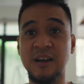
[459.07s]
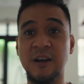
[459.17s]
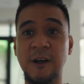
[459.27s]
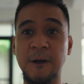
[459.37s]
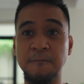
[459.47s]

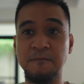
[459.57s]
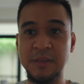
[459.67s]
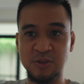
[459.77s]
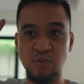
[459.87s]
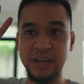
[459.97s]

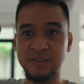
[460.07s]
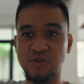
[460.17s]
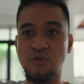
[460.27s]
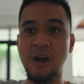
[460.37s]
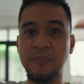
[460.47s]
That's why it's
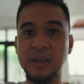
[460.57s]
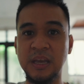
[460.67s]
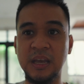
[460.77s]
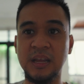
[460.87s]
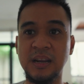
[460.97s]
cropping
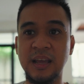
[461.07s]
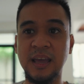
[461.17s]
in,